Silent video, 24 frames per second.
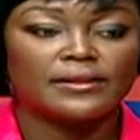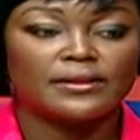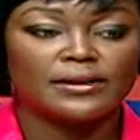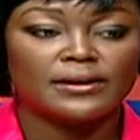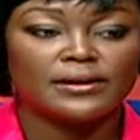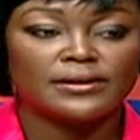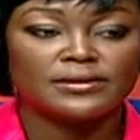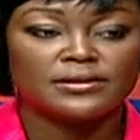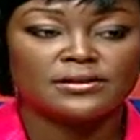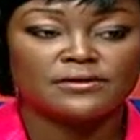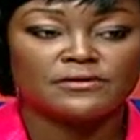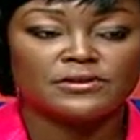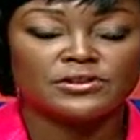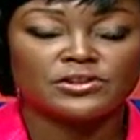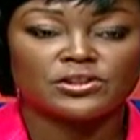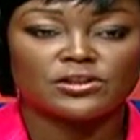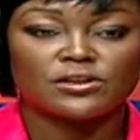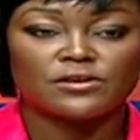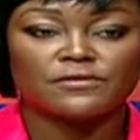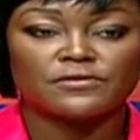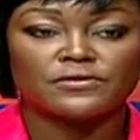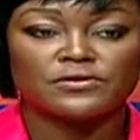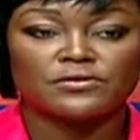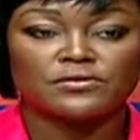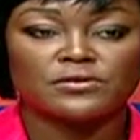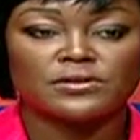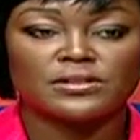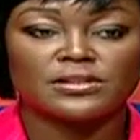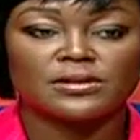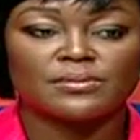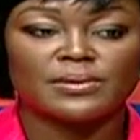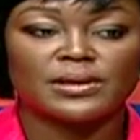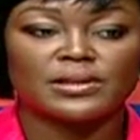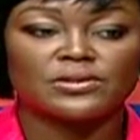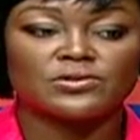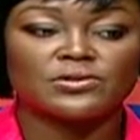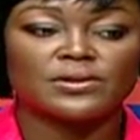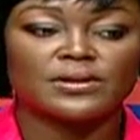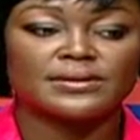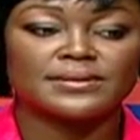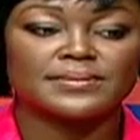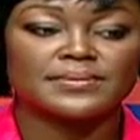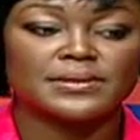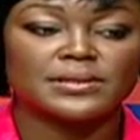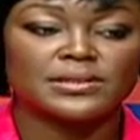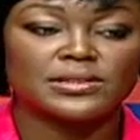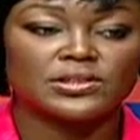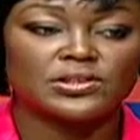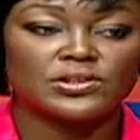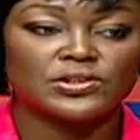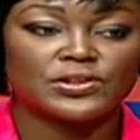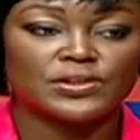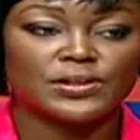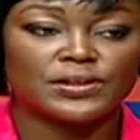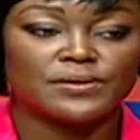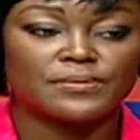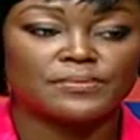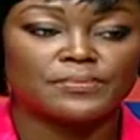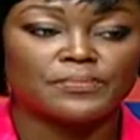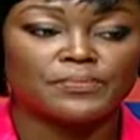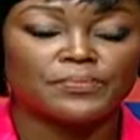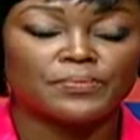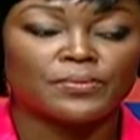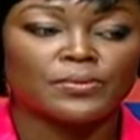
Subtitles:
the Division of Tourism and Transportation